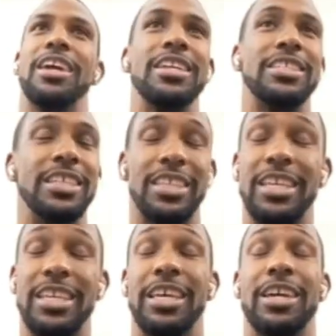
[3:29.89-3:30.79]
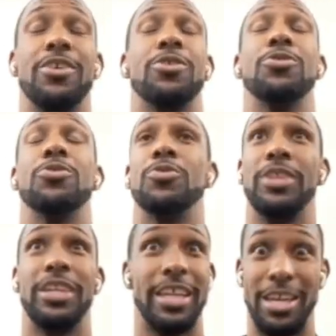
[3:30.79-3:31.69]
He sees it. He's like,
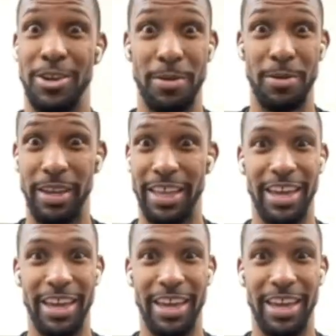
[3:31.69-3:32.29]
holy. Like, you know what I mean?